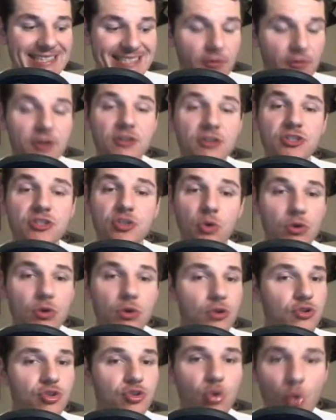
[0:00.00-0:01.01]
He's 6
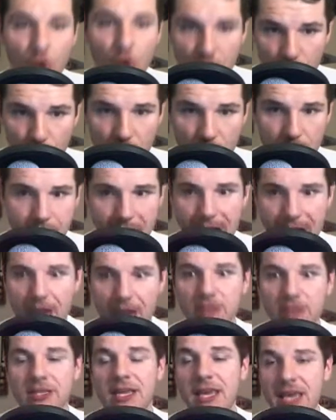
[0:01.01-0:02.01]
foot,
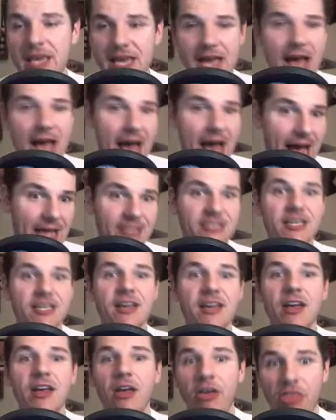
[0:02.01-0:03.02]
221 pounds. Like he
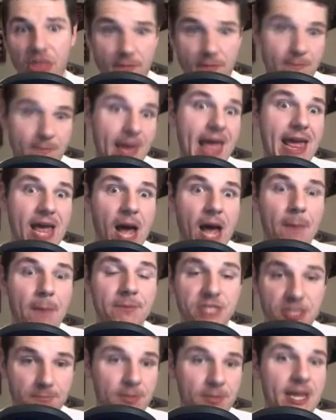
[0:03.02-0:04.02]
has the makeup
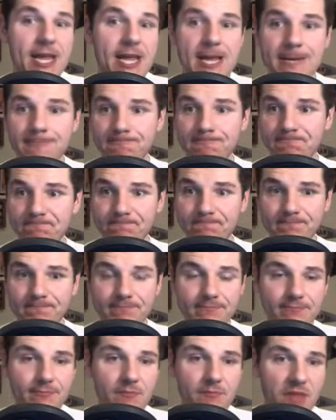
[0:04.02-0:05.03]
to be
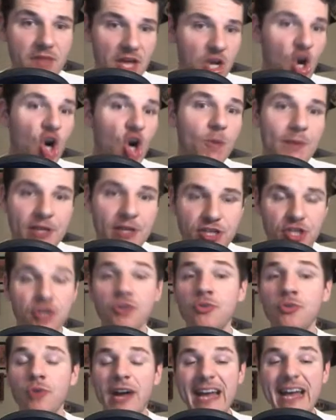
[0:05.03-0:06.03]
an RB2
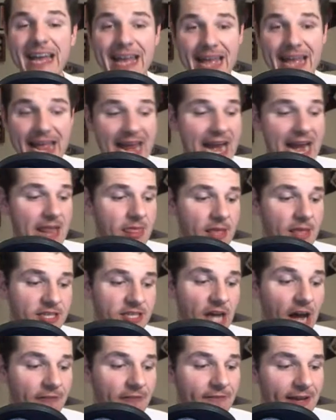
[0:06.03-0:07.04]
in this
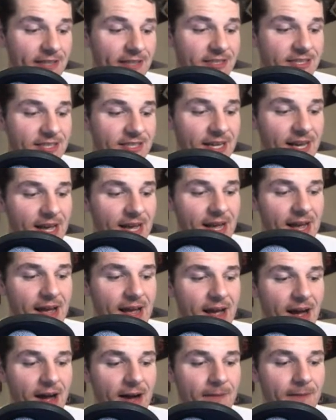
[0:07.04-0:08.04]
offense.
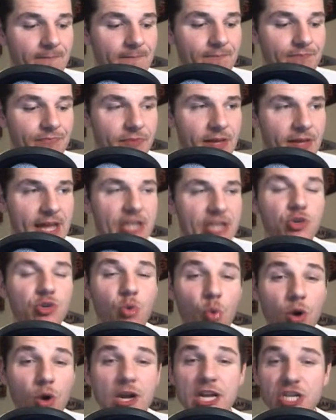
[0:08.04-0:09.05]
He had
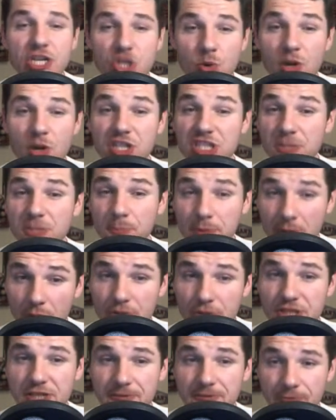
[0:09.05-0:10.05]
22 explosive
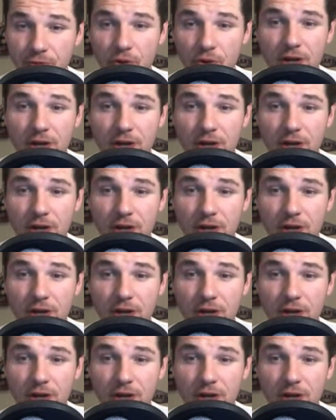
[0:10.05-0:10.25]
runs in